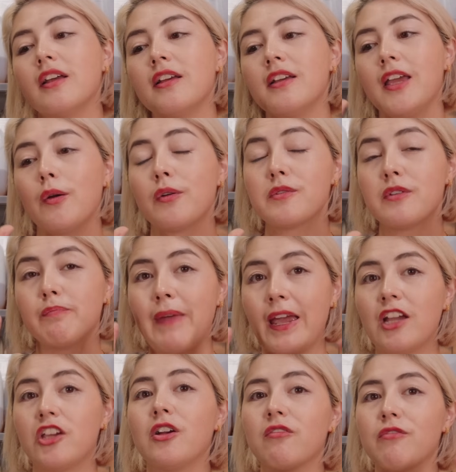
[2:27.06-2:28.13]
It will
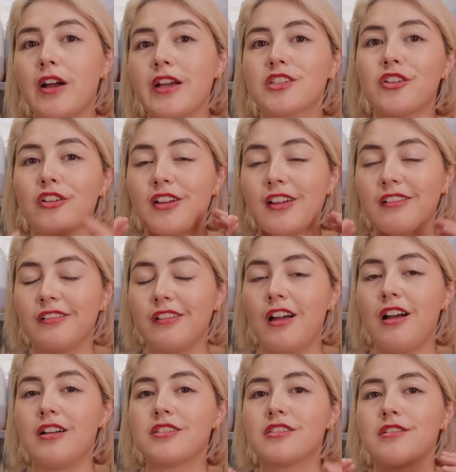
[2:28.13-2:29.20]
make your rice cooker
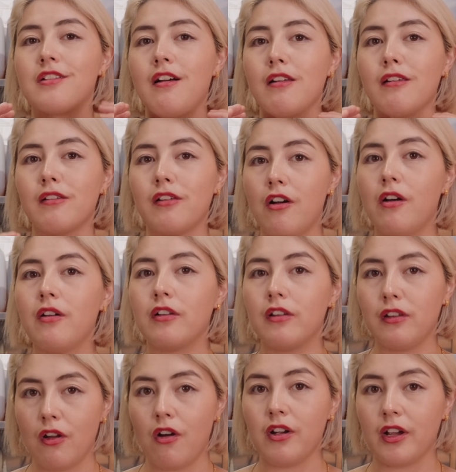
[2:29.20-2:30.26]
last a lot
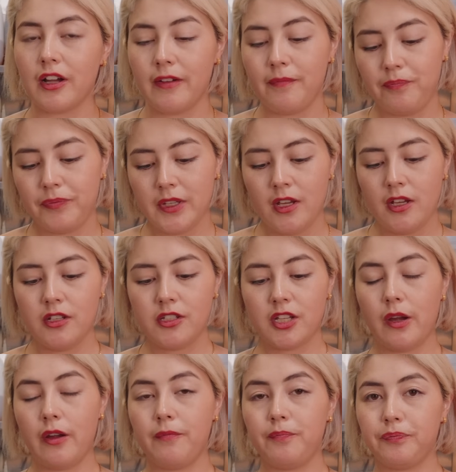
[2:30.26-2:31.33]
longer.
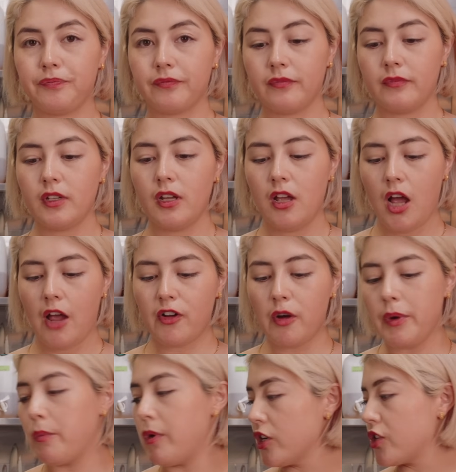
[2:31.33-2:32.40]
So I've got
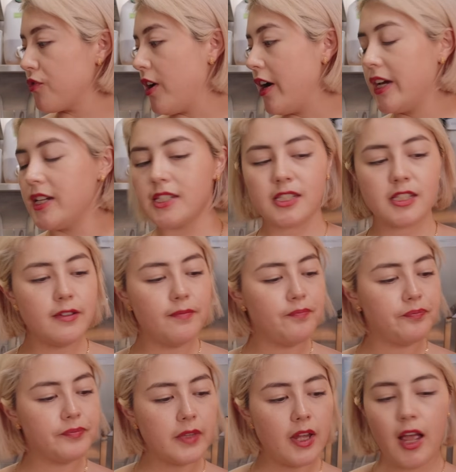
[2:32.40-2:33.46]
my washed rice,
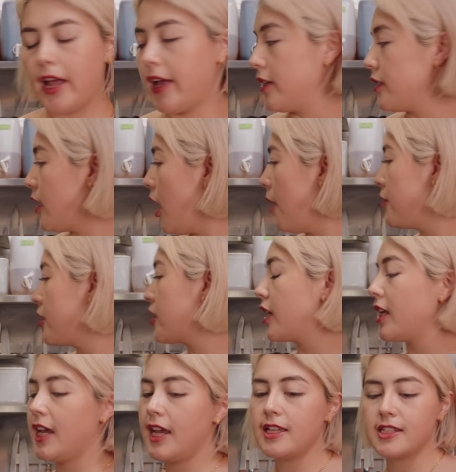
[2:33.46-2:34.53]
and I'm just going to
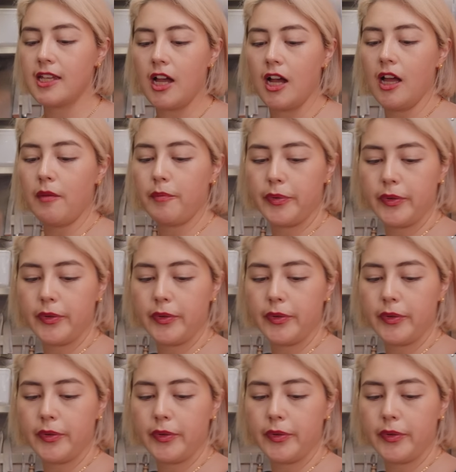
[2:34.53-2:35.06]
heat up.